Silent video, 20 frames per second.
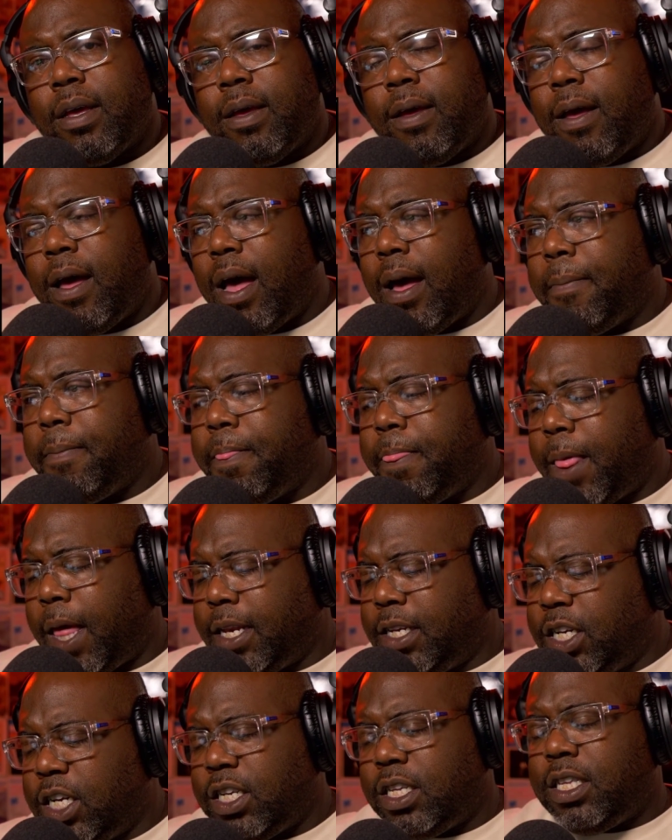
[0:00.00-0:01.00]

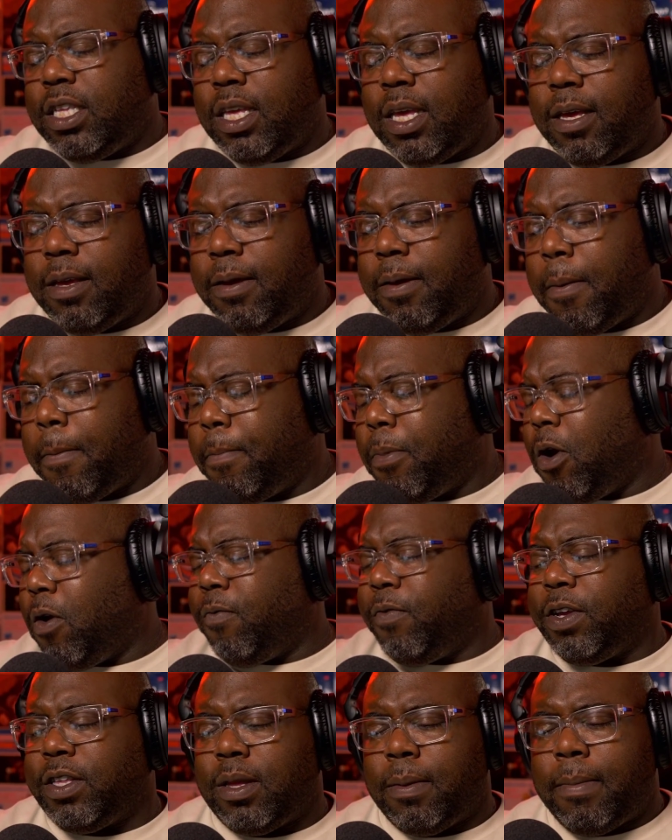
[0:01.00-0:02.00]
Like, just the
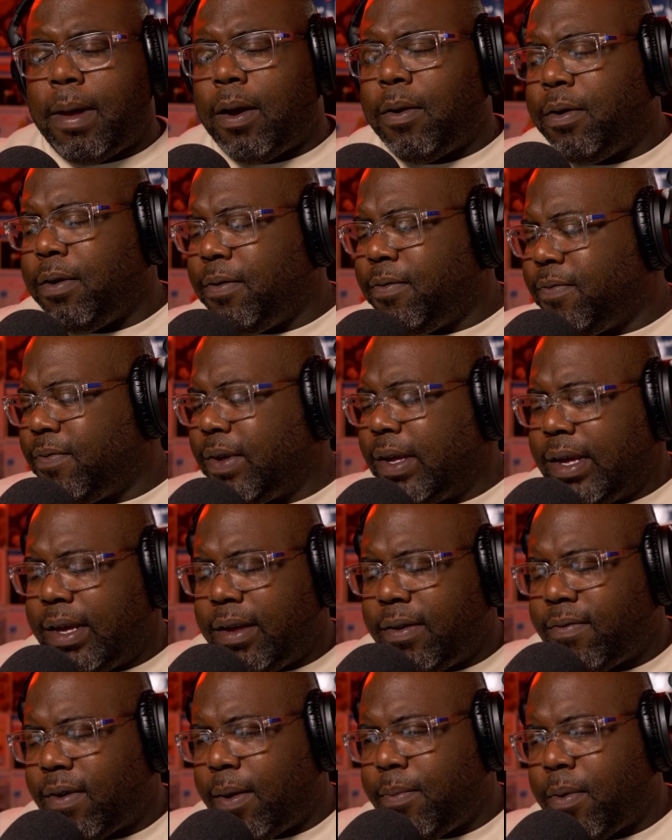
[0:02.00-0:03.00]
perfect amount of
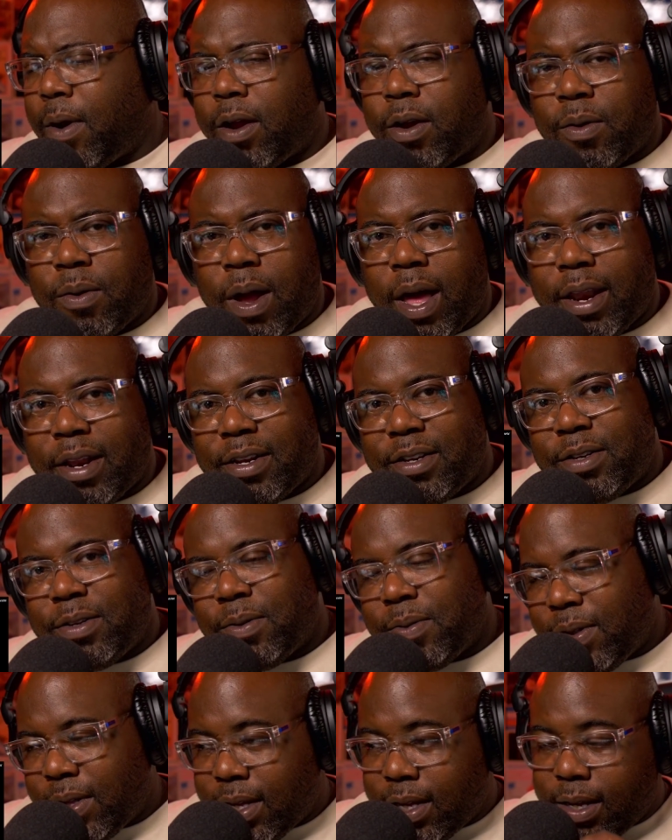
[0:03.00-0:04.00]
vibrato added to
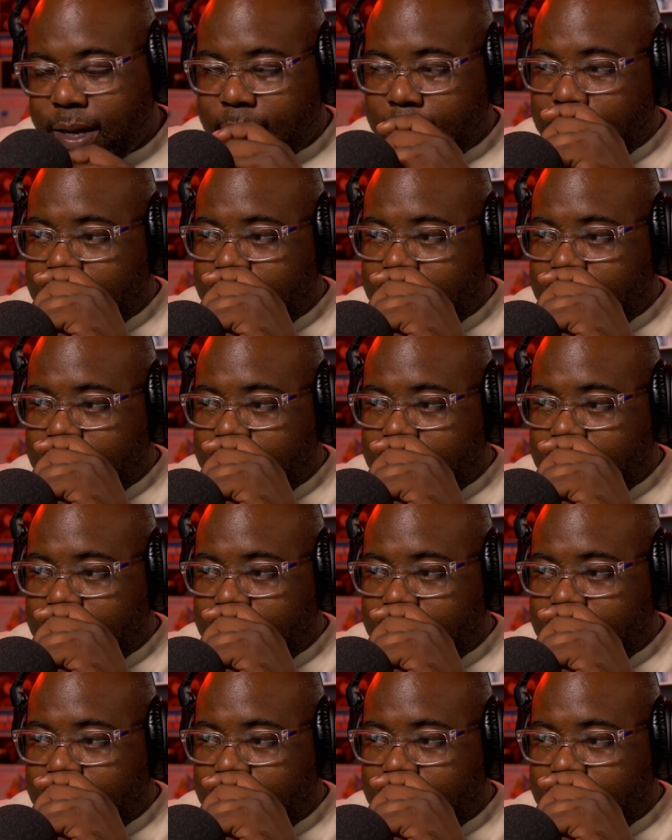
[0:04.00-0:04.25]
the